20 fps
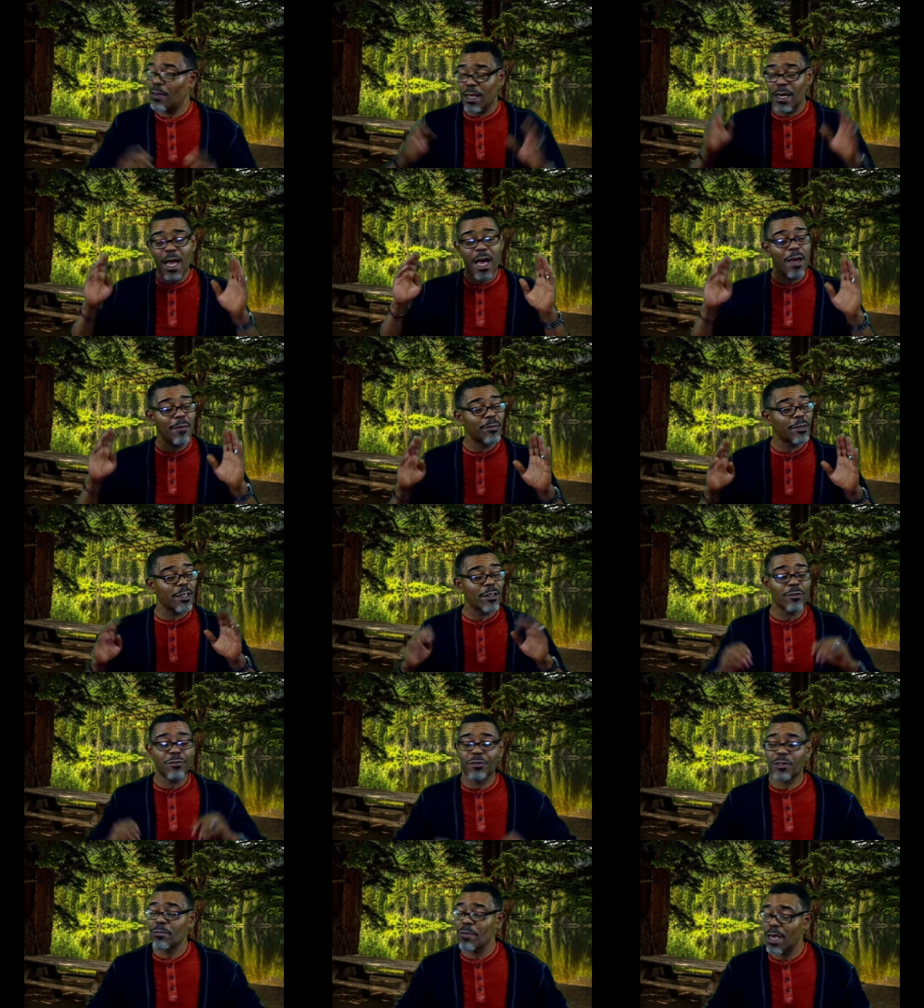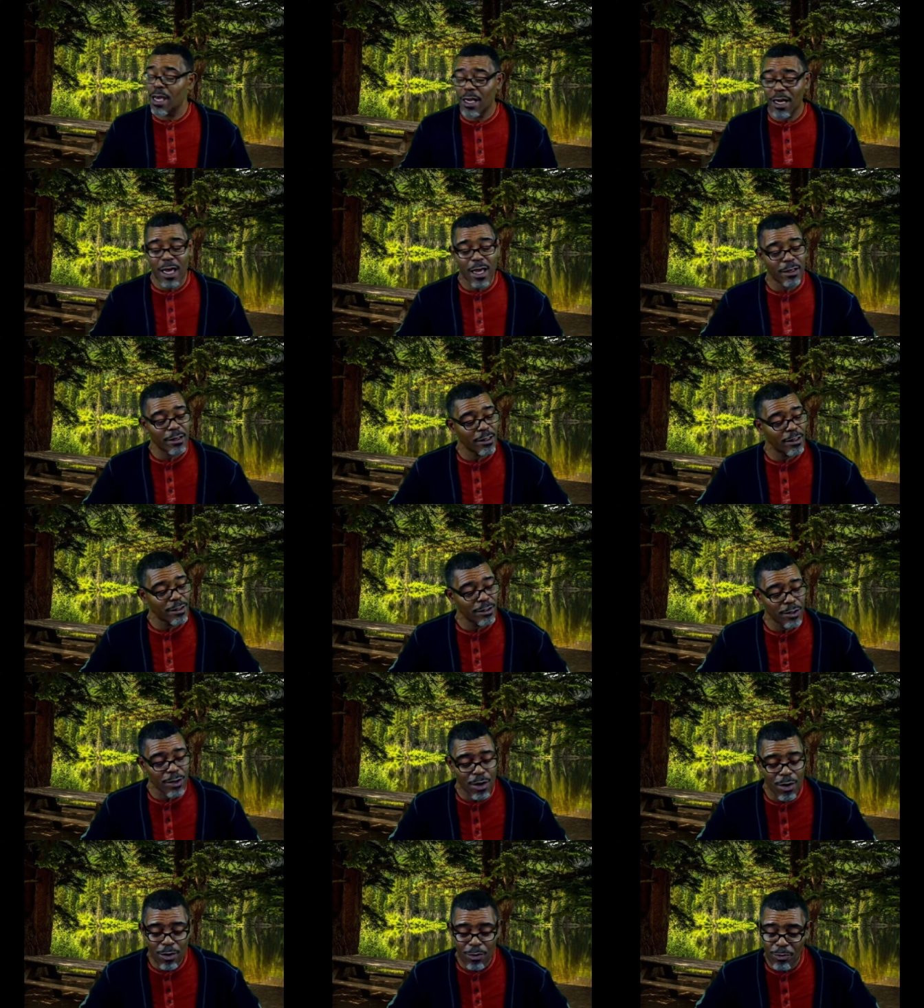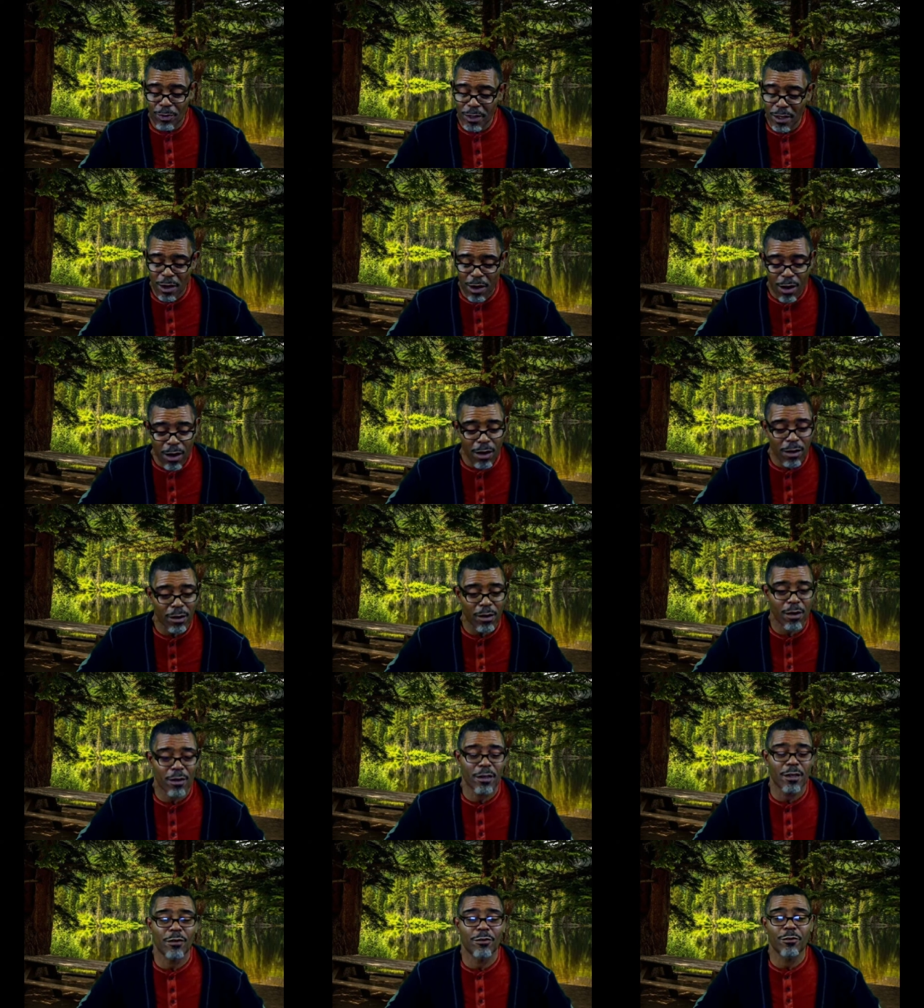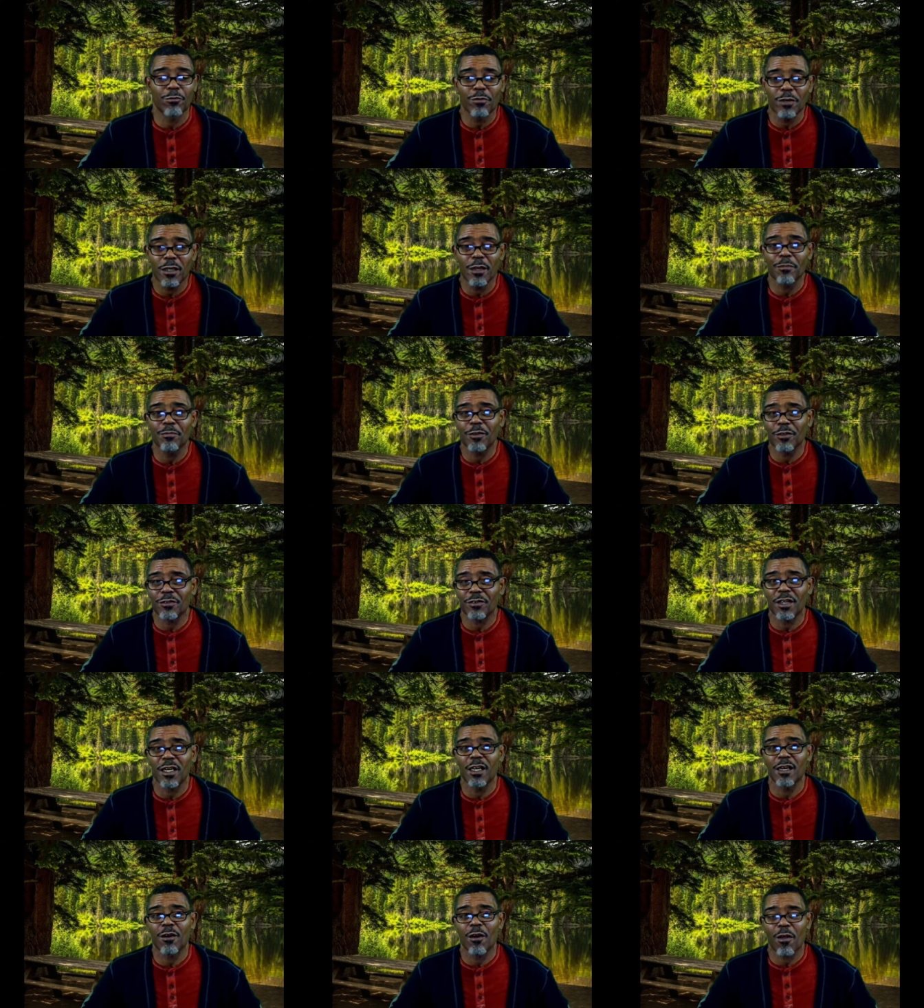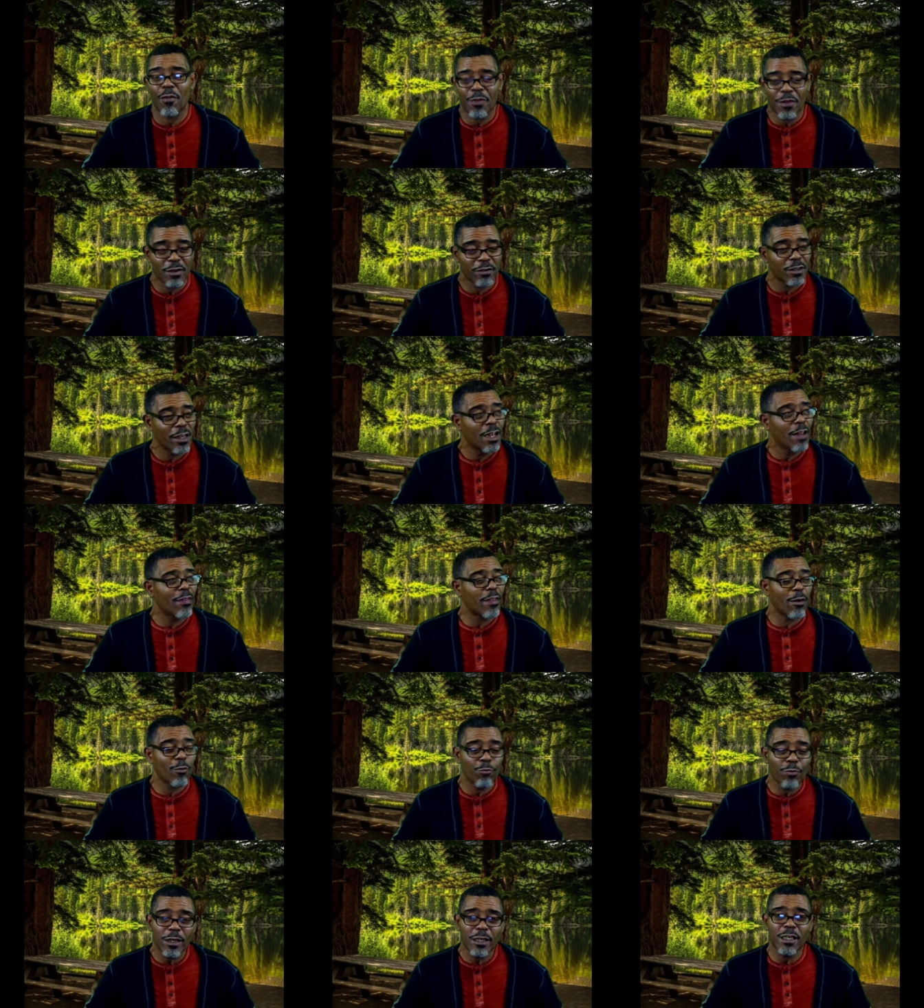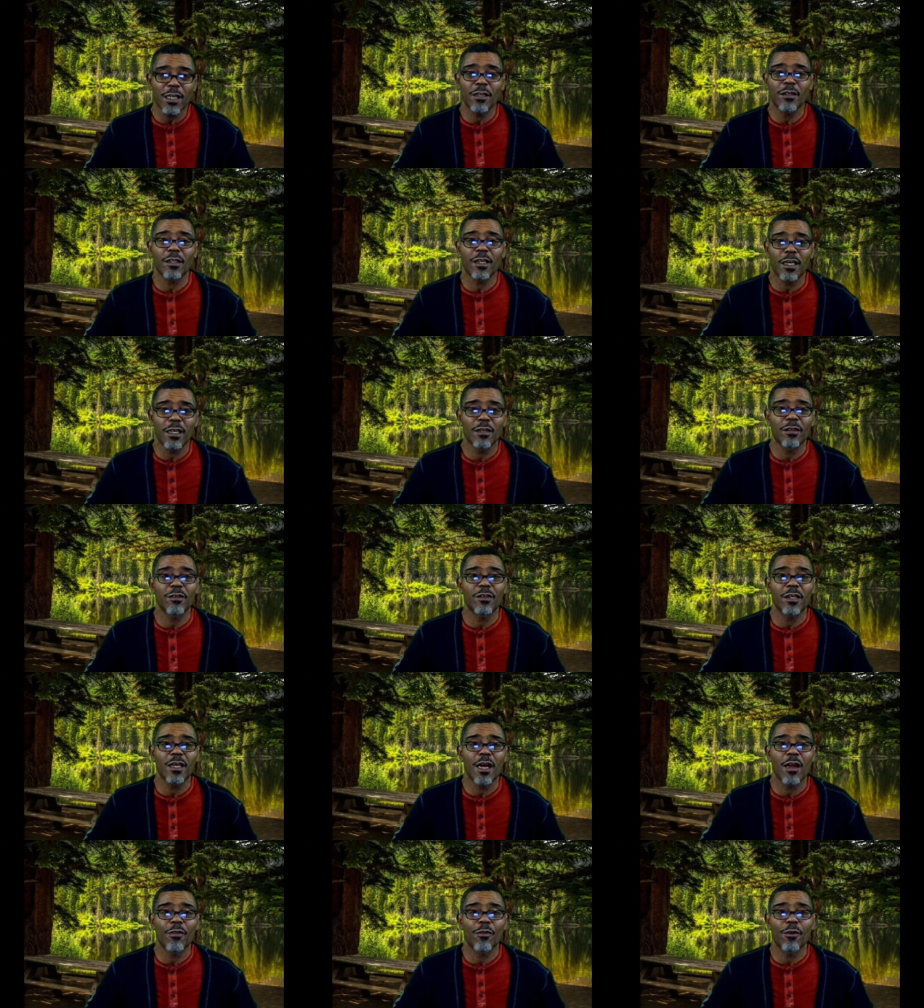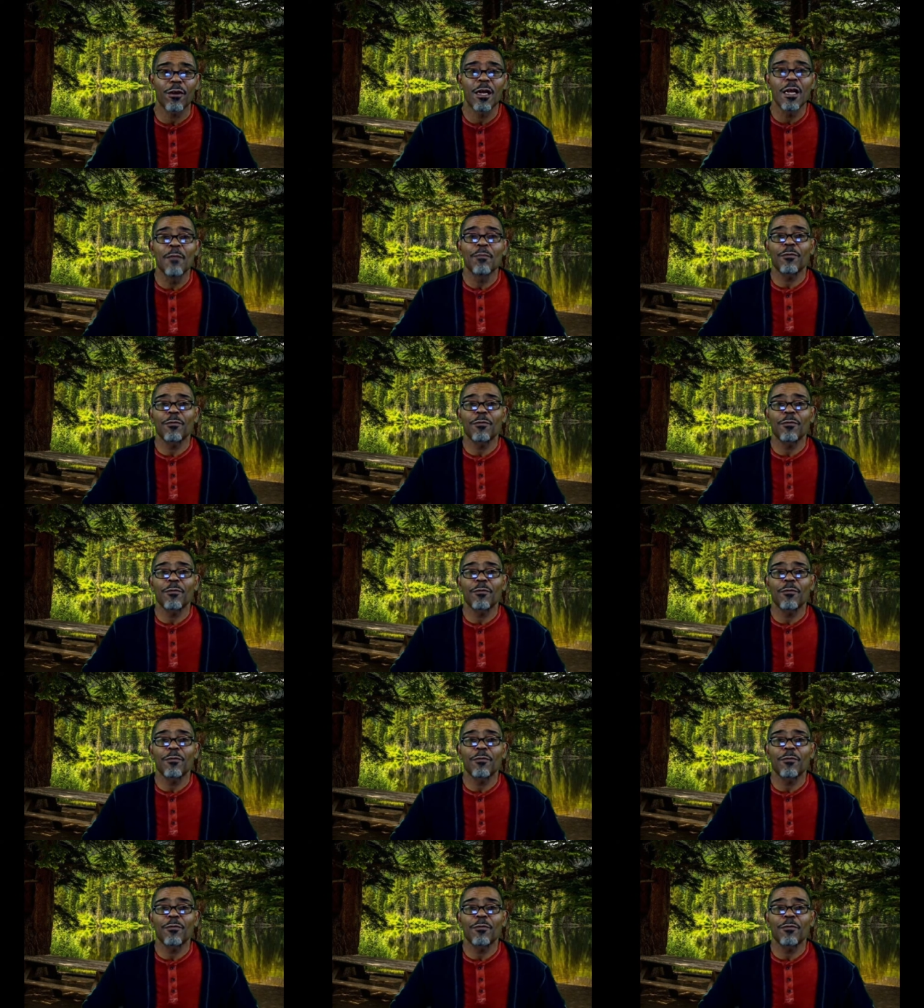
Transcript: And I'm guilty, man. I, you know, we all are guilty. We, I'm just saying all this that we need to get it together.